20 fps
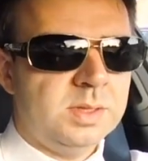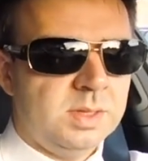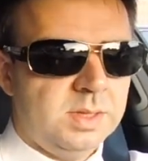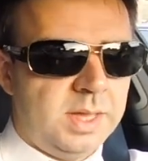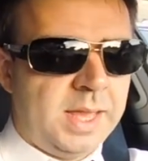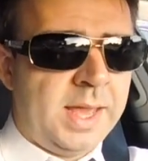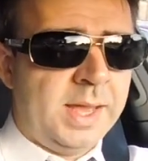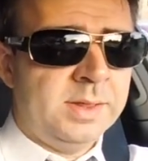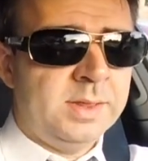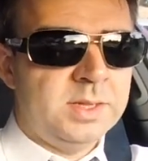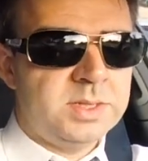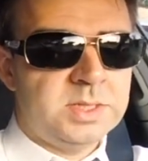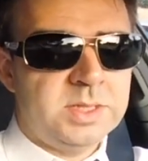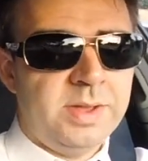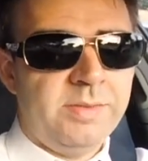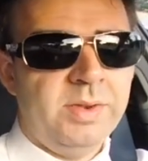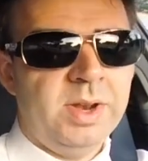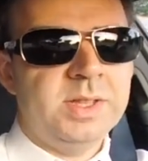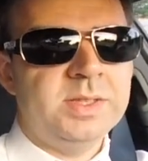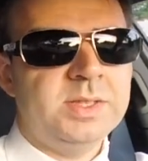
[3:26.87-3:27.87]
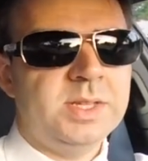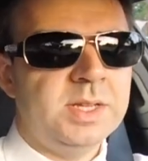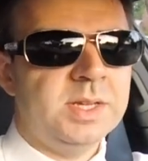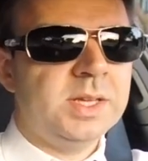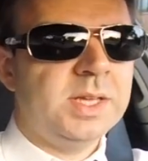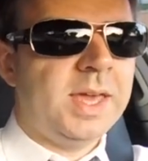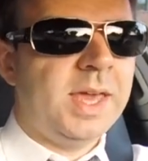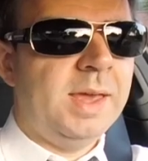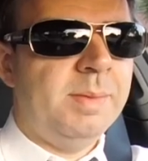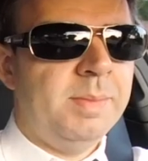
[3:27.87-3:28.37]
and the
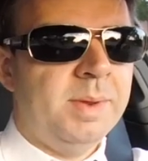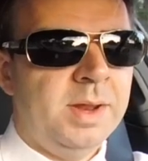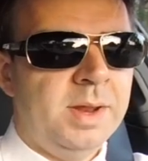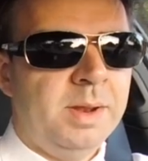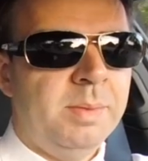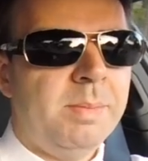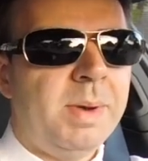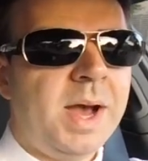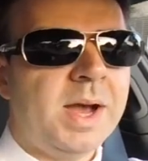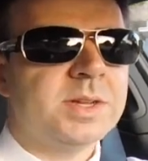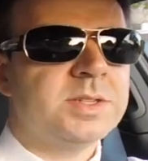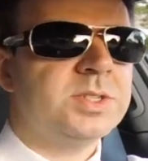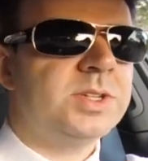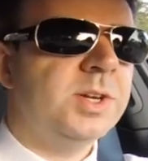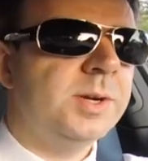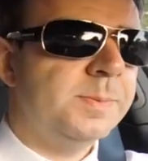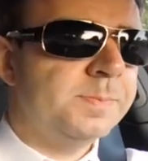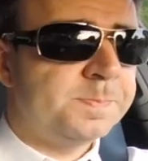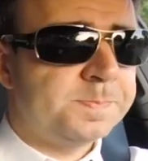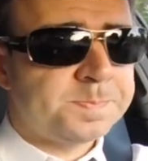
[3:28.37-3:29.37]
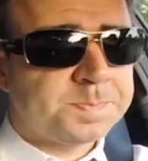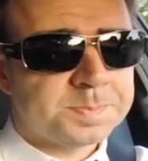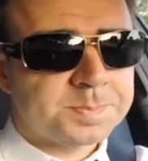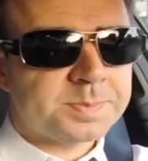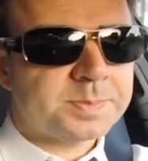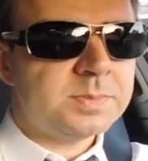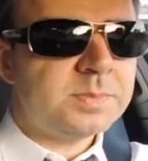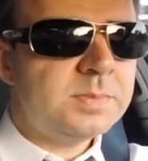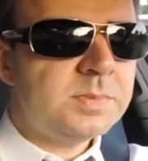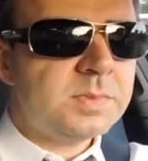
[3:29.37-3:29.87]
718 Cayman and Boxster.
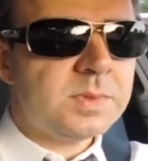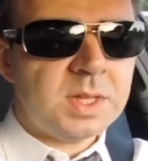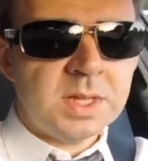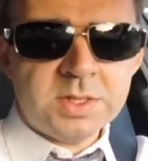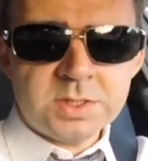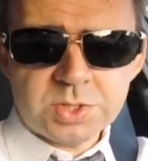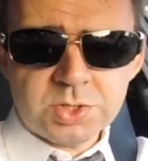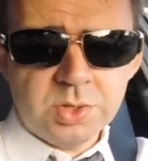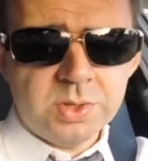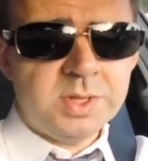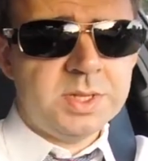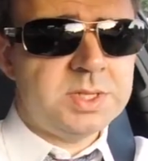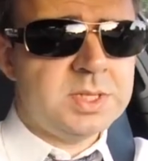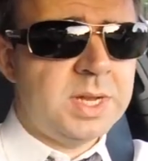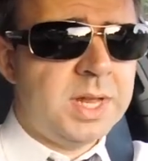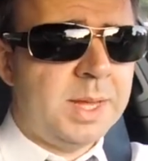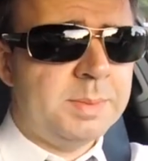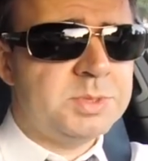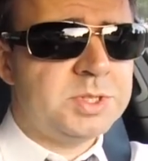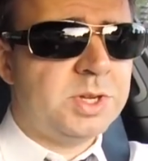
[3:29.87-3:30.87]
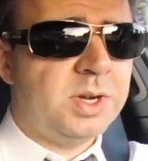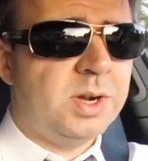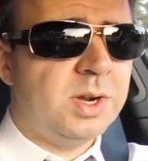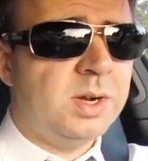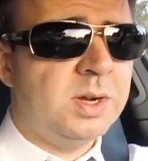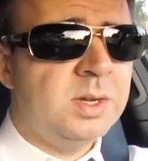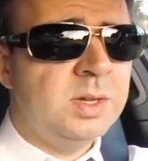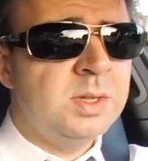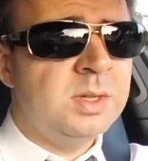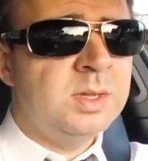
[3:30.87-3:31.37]
And so these knobs
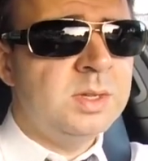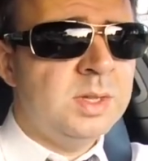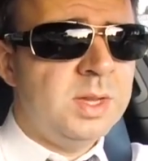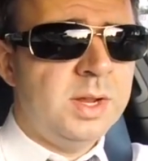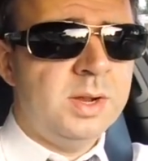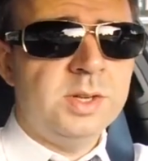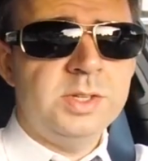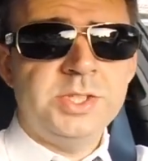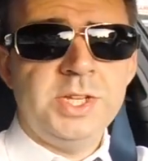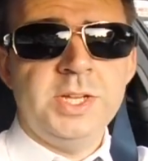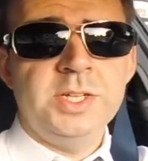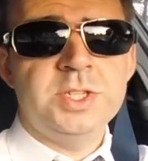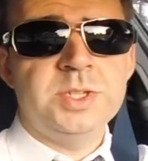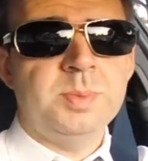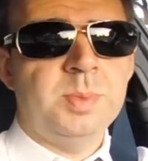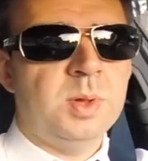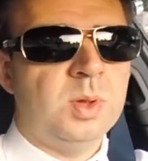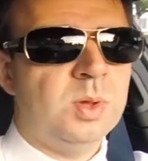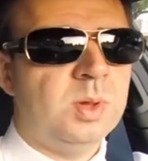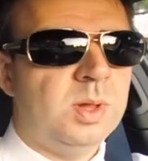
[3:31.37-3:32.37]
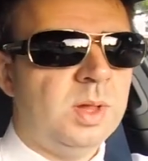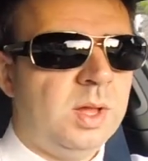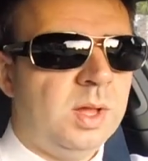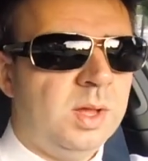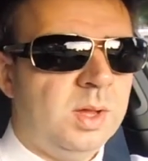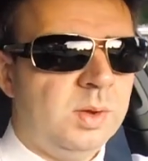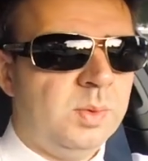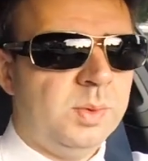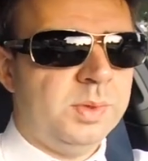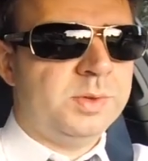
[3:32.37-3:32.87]
are interchangeable
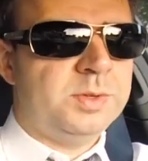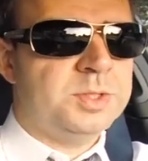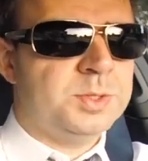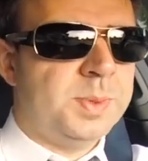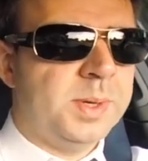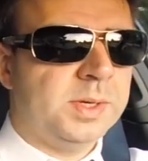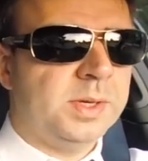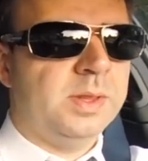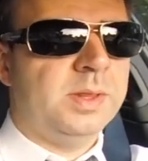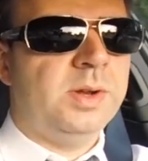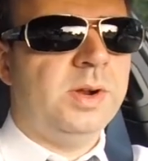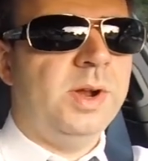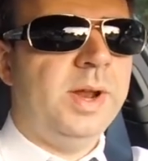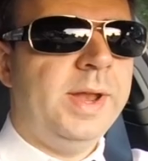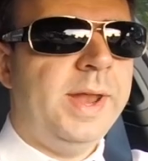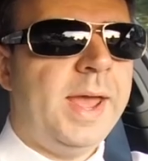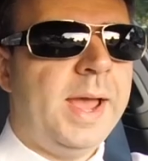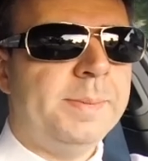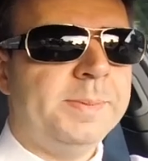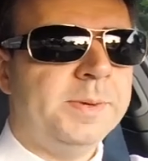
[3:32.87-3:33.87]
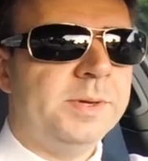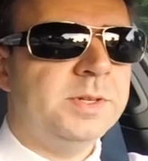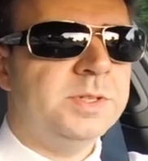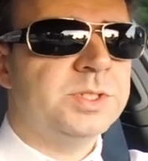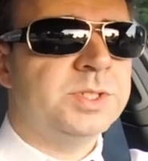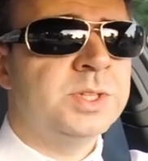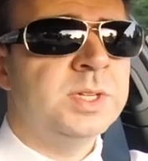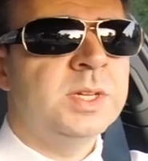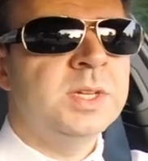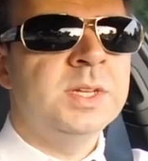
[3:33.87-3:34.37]
with respect to their
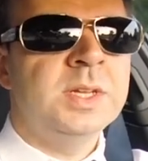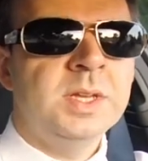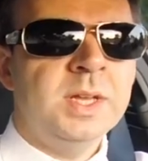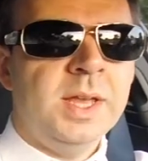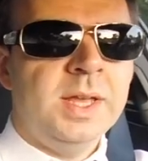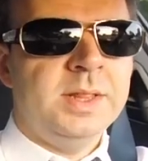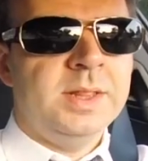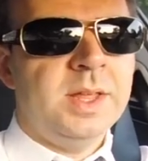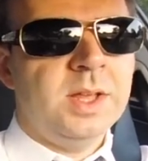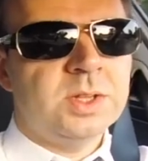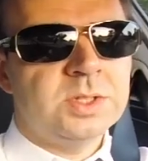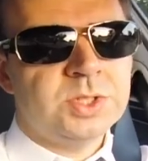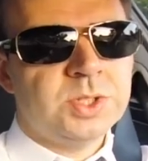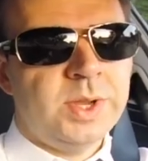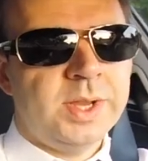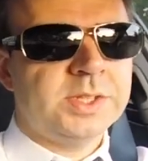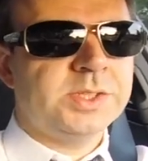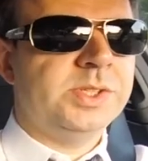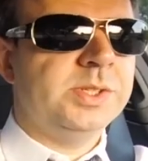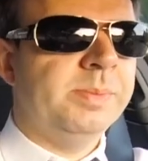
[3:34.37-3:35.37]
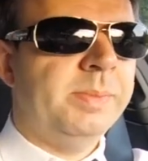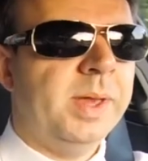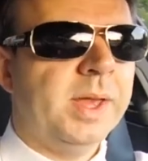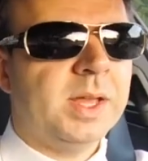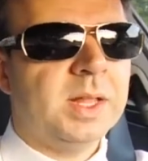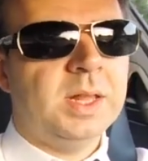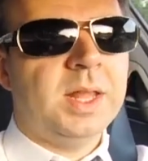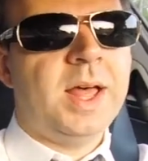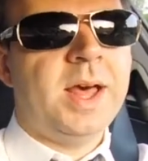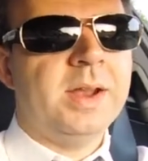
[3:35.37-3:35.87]
adapters. And they also actually
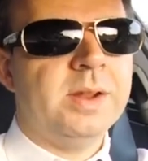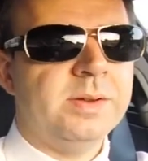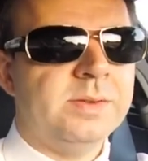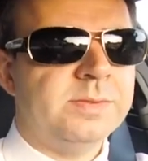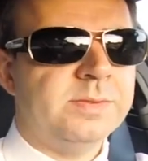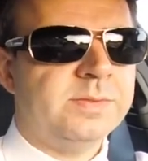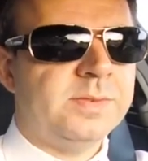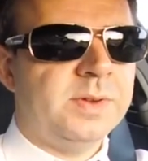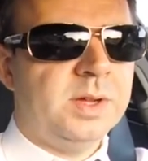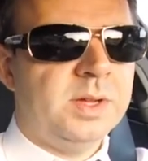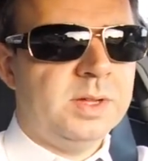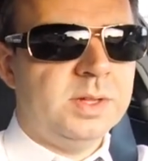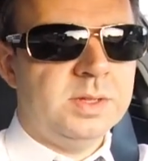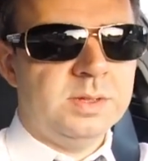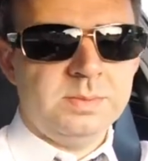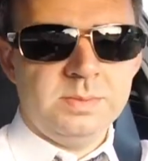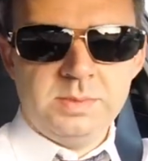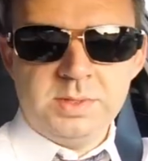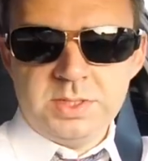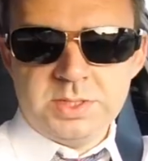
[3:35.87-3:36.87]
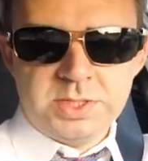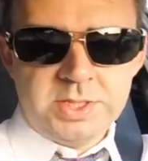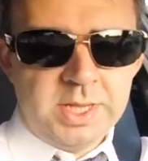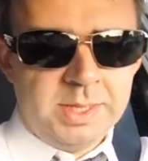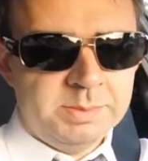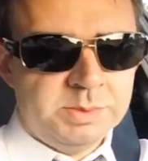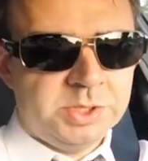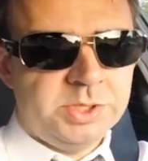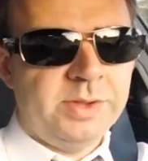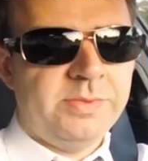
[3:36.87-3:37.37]
make a lot of the
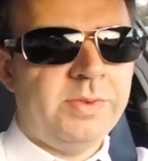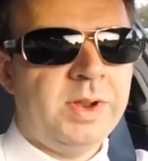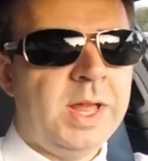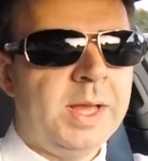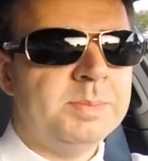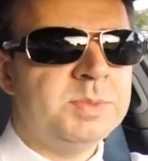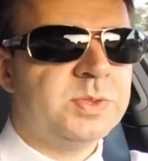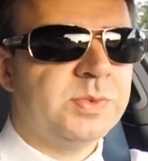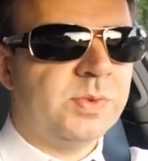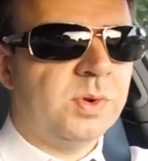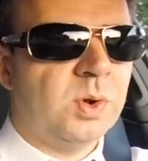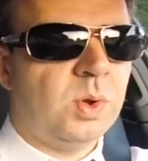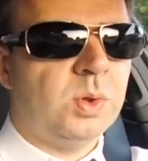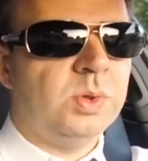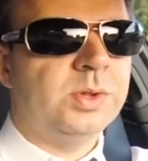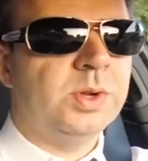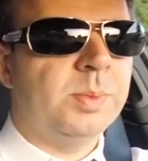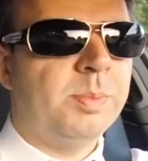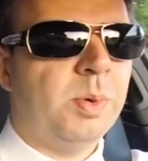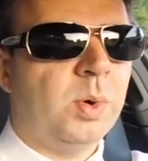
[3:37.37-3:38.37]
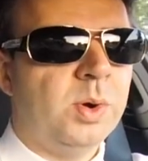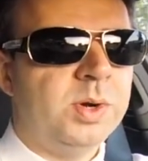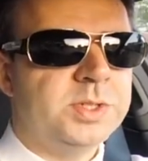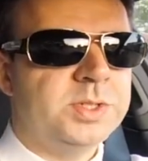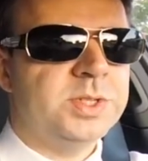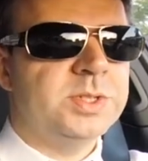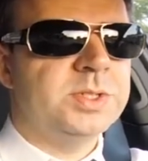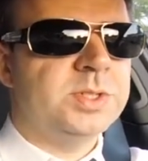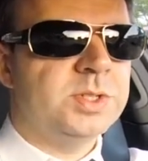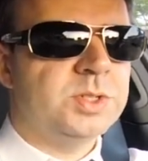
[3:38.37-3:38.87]
same shift knobs for older
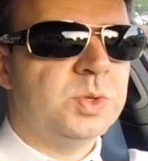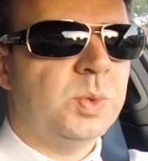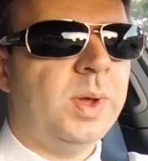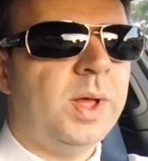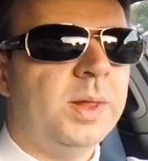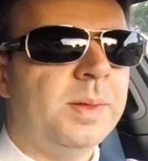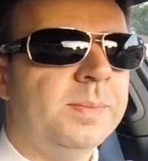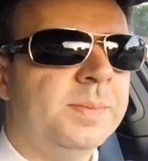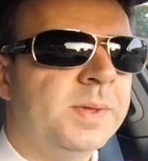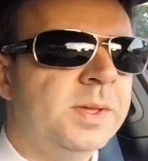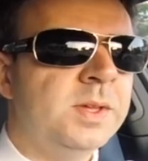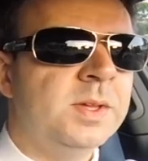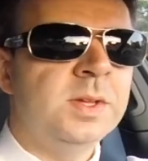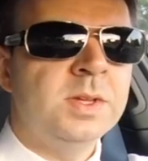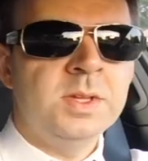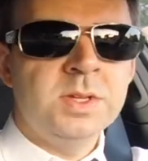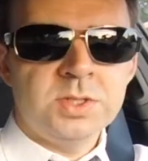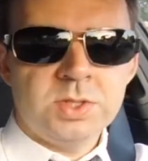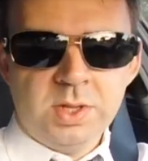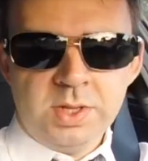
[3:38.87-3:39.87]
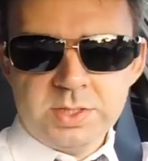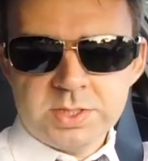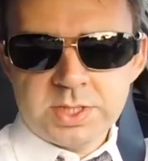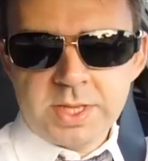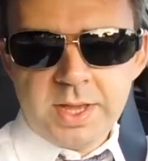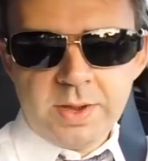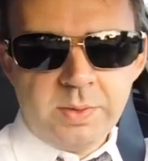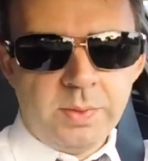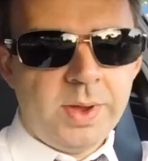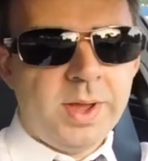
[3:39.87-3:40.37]
Porsches as well. So let's
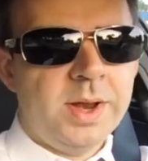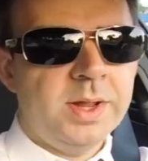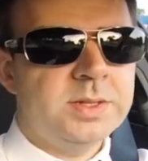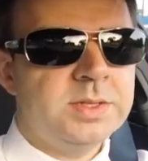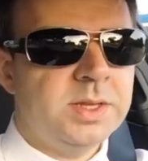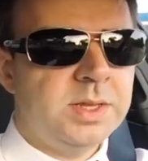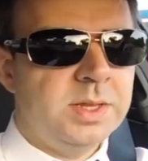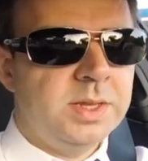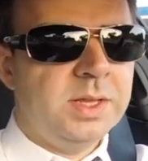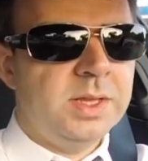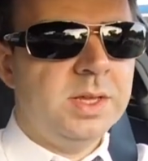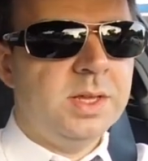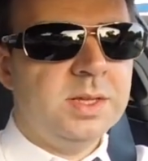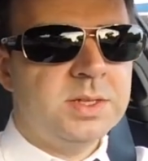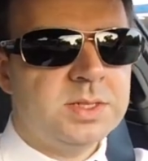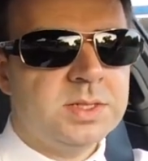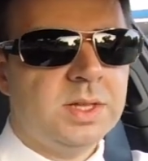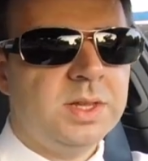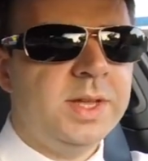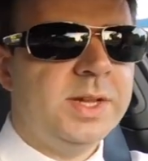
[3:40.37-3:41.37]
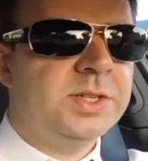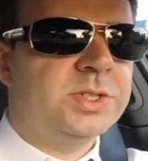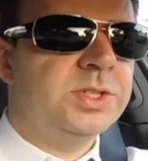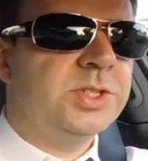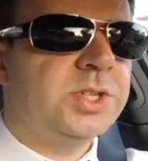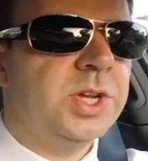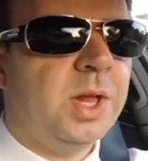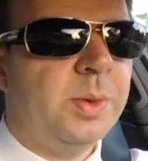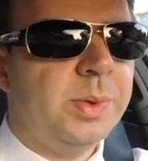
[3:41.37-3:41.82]
get right into the installation, shall